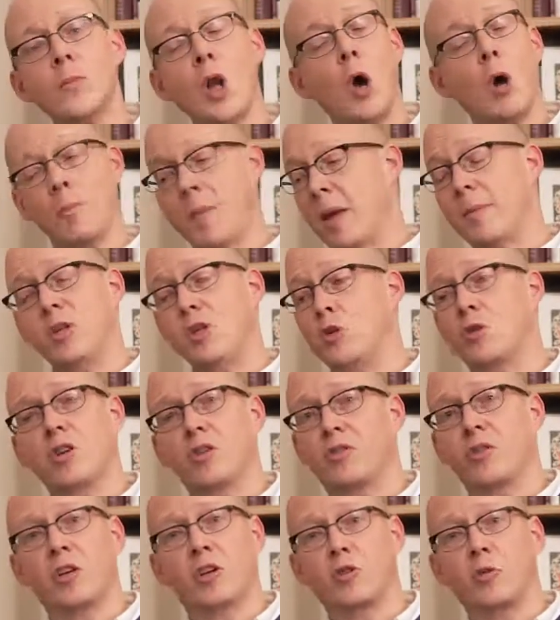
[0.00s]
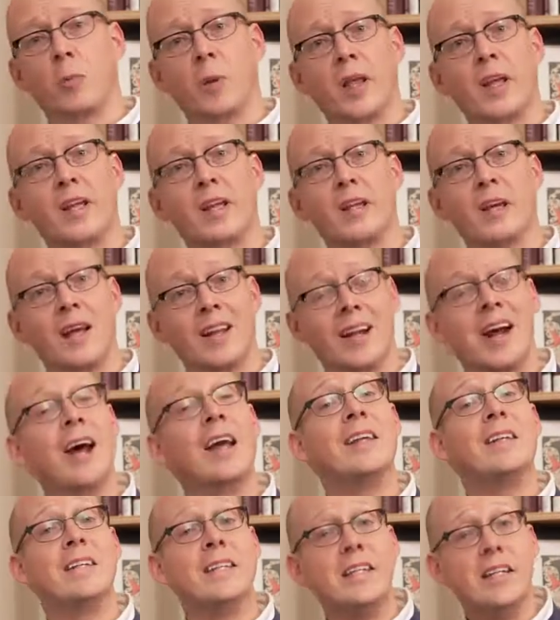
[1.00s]
Or maybe you just explain an
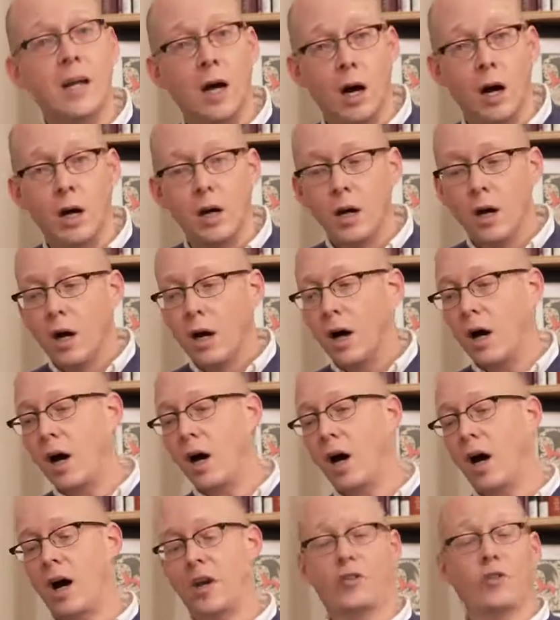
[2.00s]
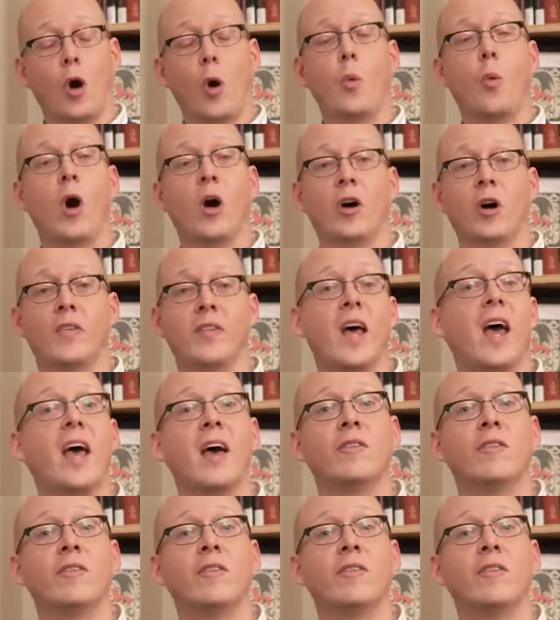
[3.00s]
idea. I saw one on the